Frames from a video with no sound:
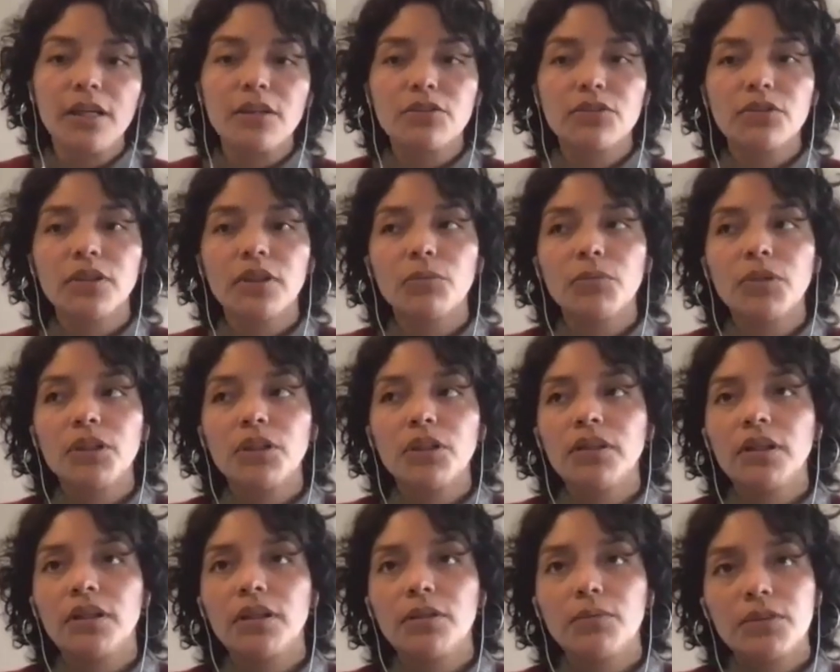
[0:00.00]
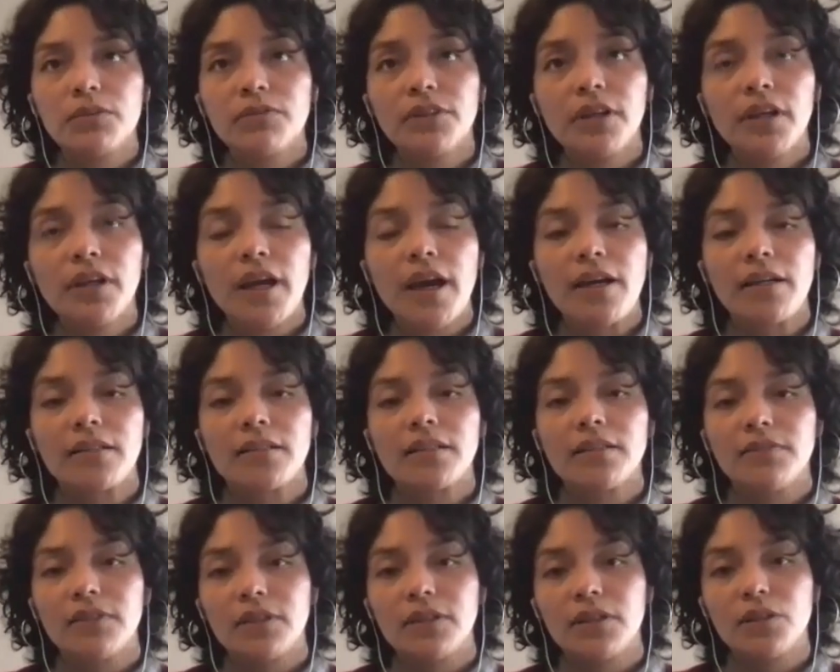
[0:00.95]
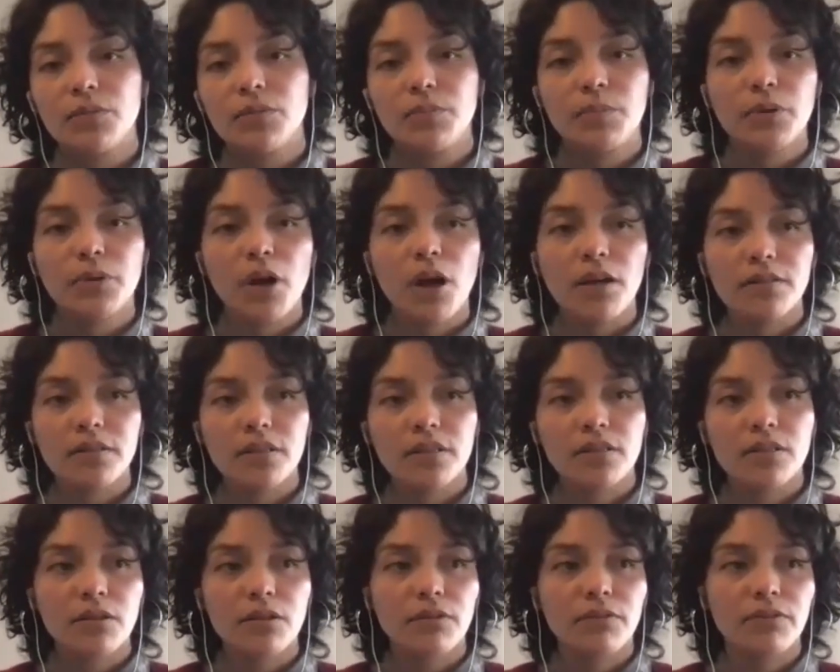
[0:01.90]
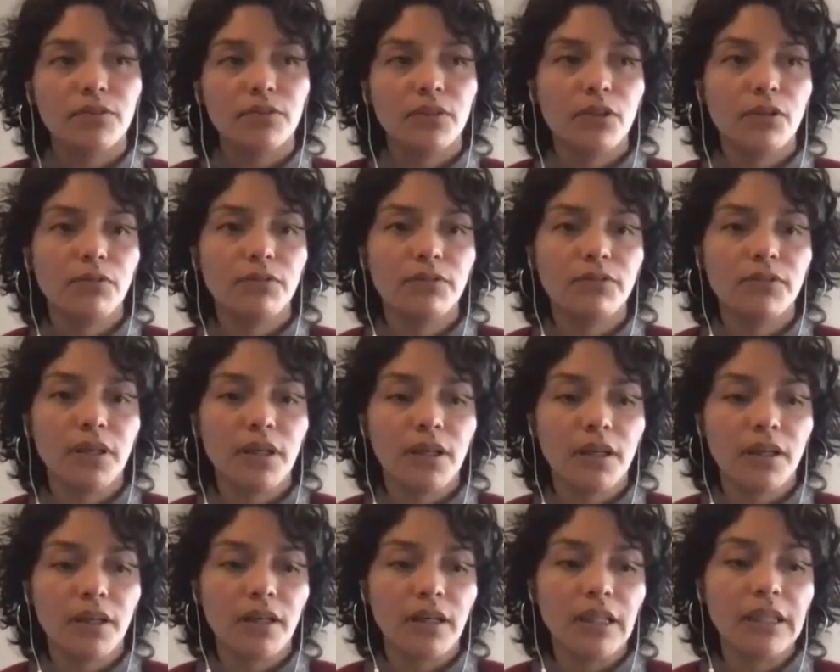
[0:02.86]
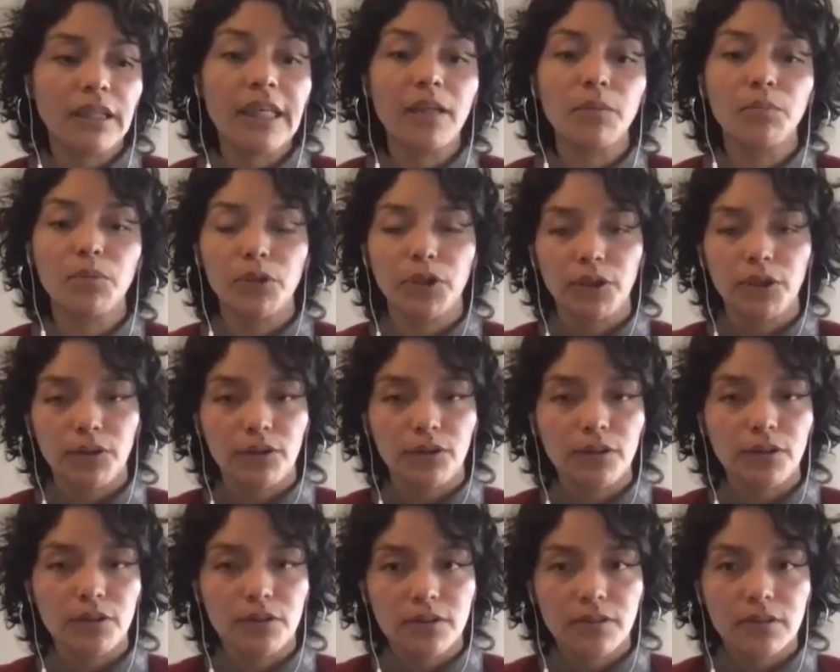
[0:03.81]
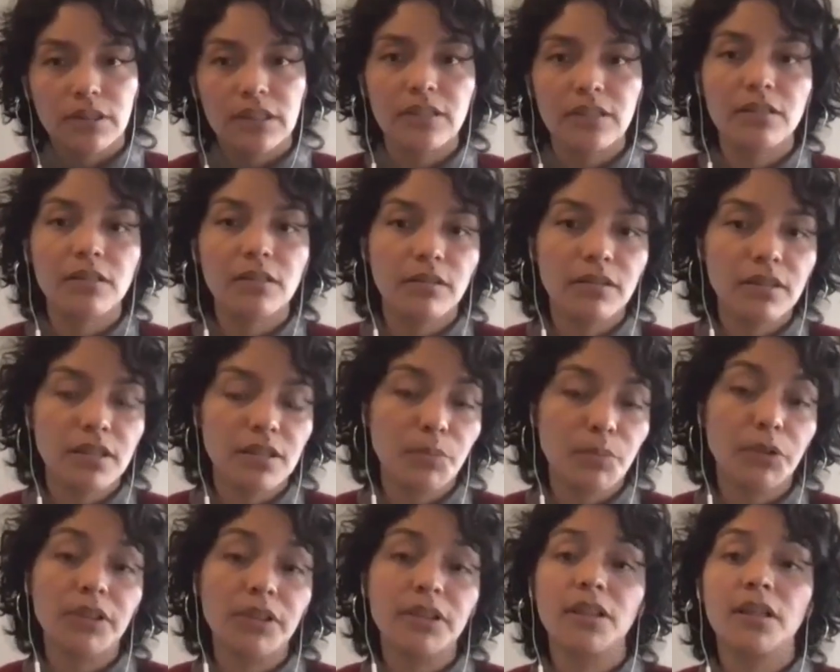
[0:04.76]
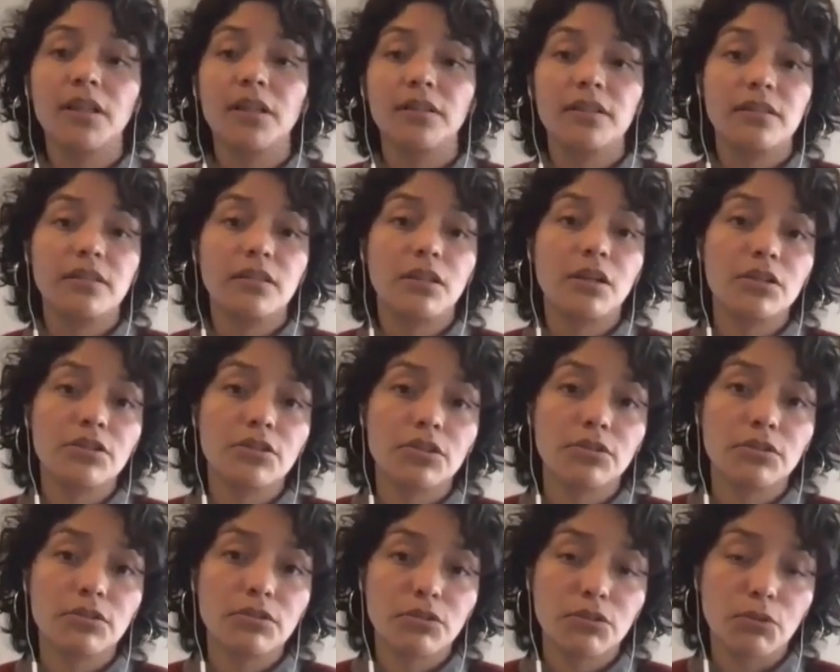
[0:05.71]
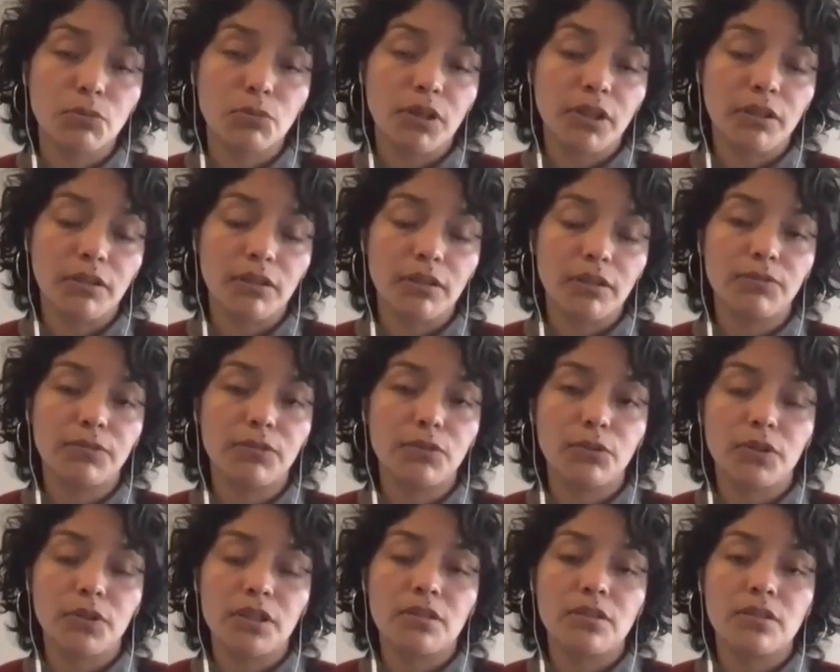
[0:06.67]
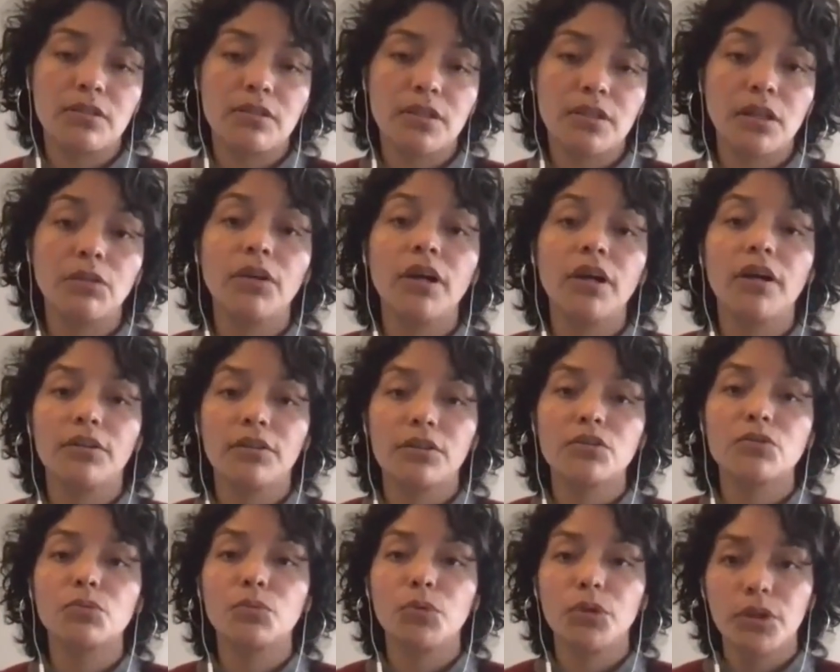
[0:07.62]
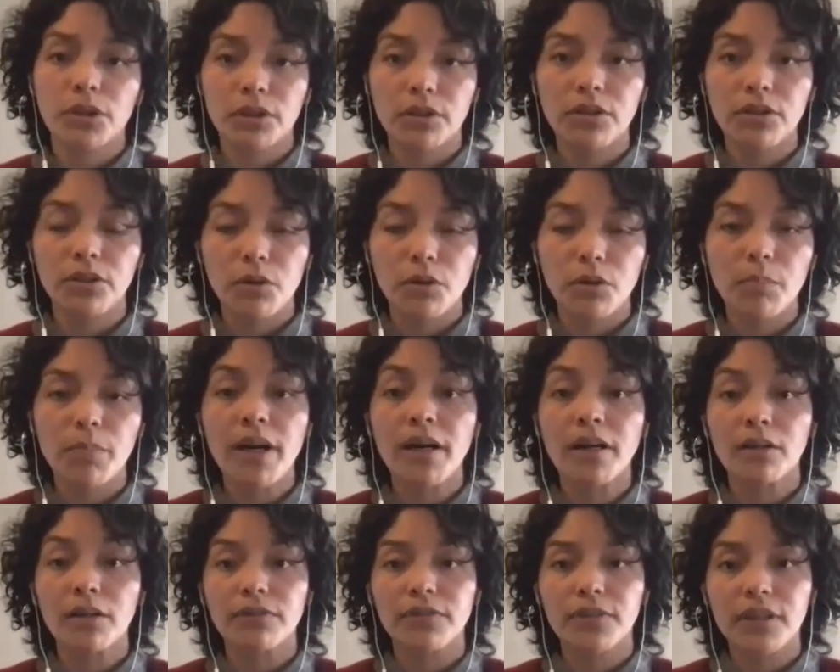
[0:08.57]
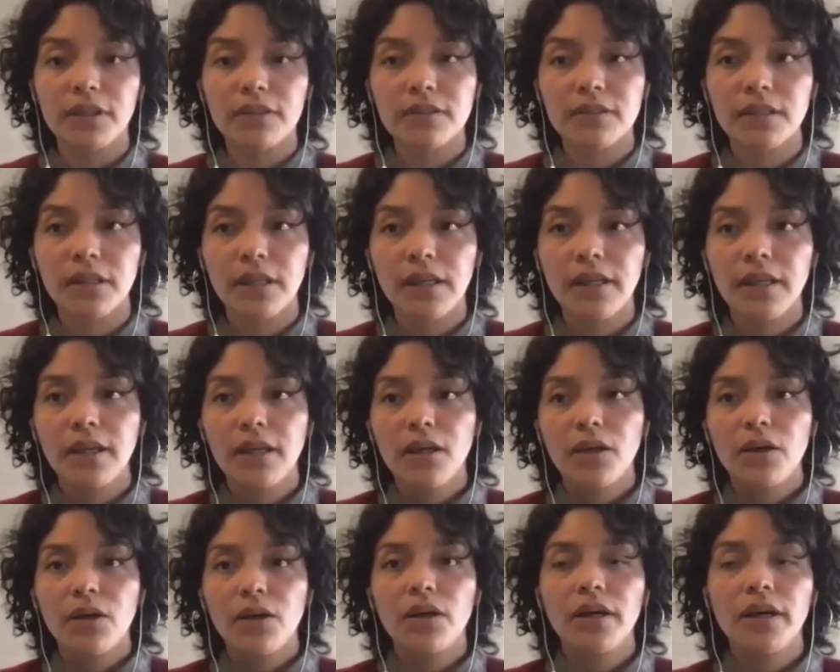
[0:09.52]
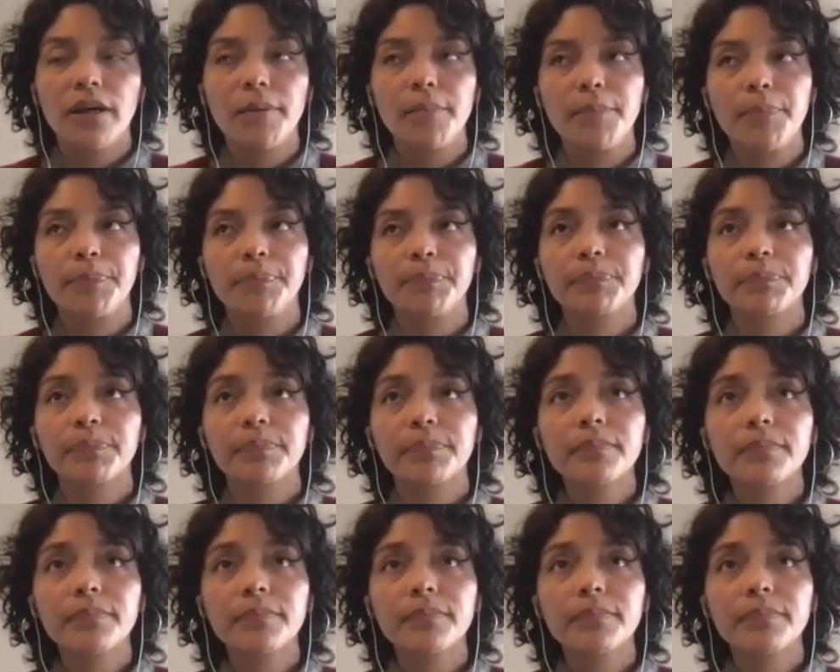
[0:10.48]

So then we know that he was very active in this process of, of uh, enabling this, this, this political discussion. So one so his salon gatherings were you know part of this. Um,